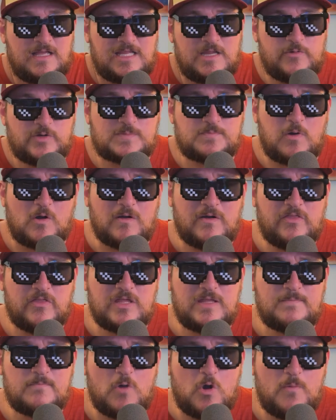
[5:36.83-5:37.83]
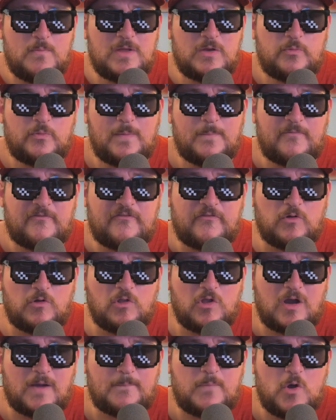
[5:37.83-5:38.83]
It was part of the moment when
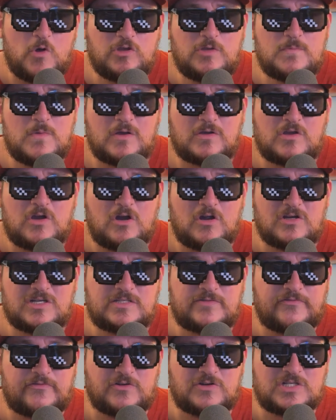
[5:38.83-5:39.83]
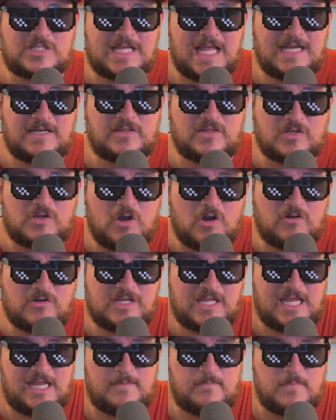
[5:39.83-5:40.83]
full art Pokemon cards first entered the
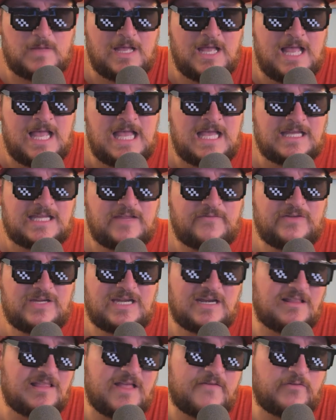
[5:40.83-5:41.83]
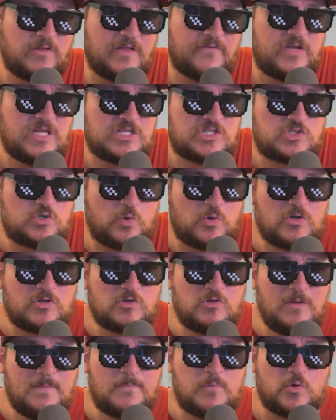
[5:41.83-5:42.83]
card game, giving it a level of
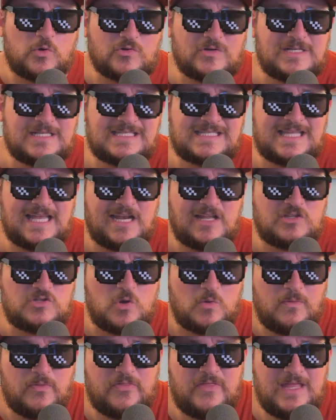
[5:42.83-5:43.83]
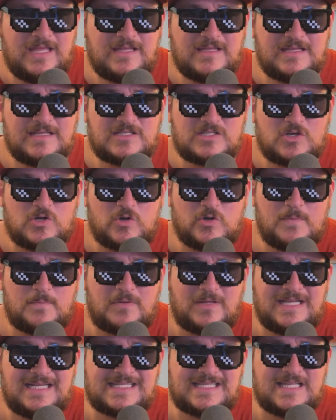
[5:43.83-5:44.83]
historical importance that I don't think its current
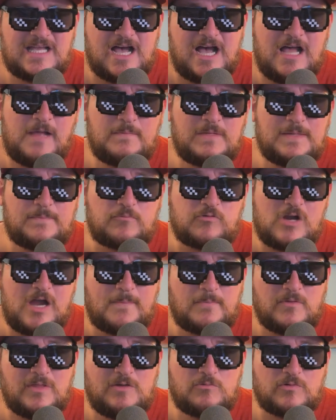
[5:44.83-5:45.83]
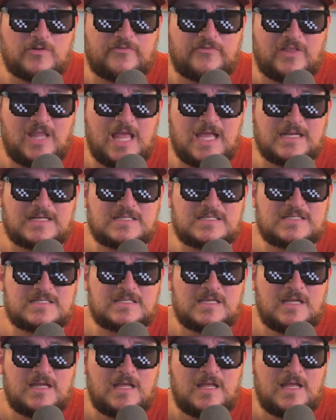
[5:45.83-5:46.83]
place in the hobby properly
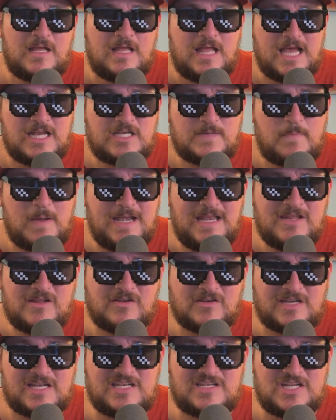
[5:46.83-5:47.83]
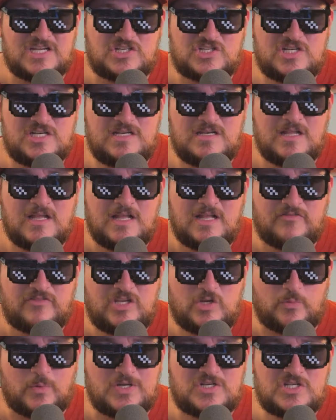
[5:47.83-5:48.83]
reflects. And depending on condition,
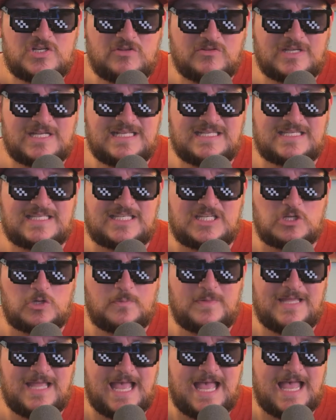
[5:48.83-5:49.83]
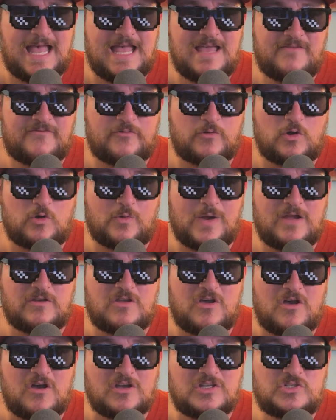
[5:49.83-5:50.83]
the original can still be had for
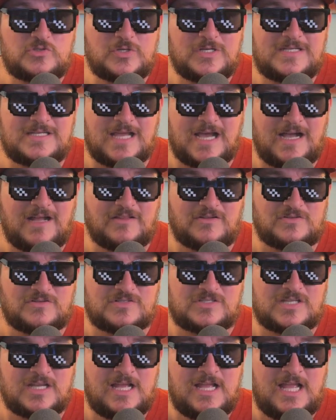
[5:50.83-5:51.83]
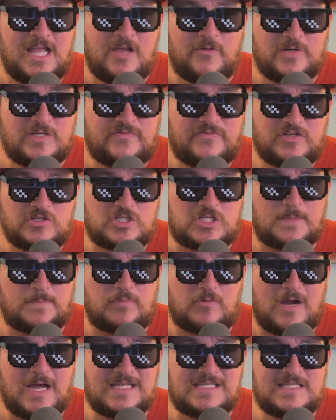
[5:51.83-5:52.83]
around $100, which feels
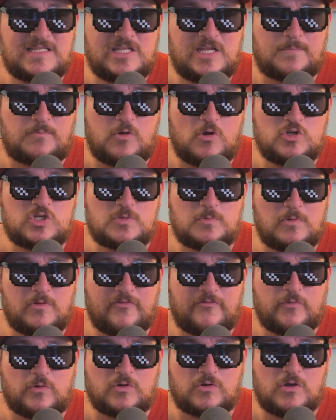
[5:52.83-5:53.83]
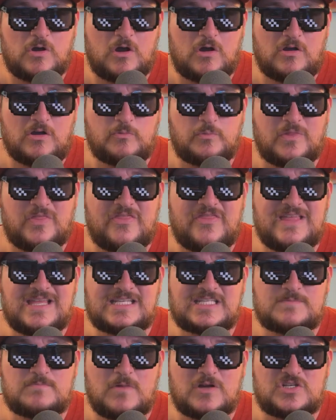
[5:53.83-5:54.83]
surprisingly approachable for a card with
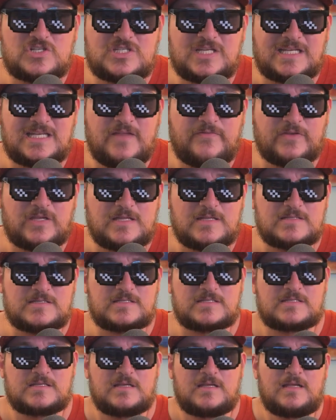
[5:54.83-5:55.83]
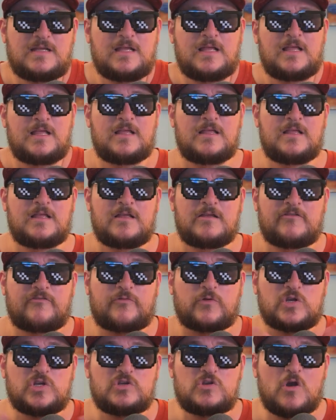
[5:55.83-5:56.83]
this much significance.
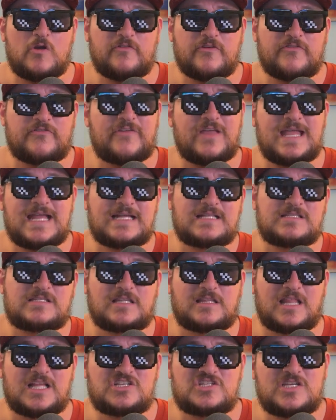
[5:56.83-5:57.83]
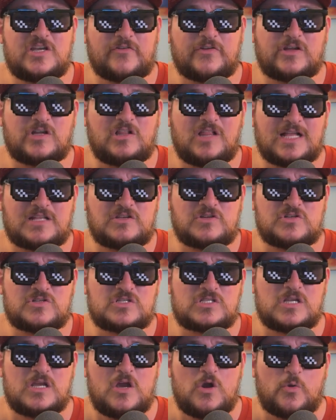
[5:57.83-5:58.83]
For Unova fans, legendary
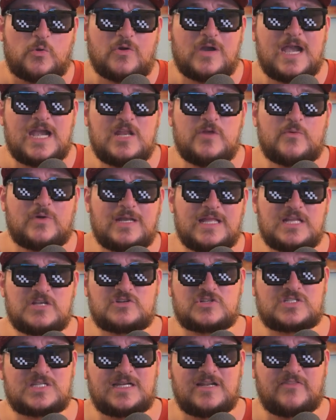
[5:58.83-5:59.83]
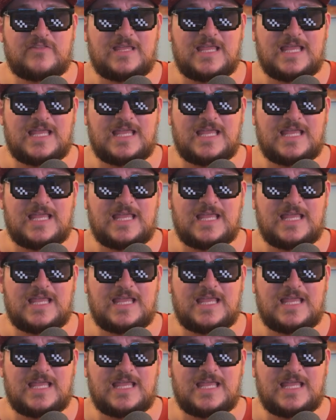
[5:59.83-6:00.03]
collectors, or anyone interested in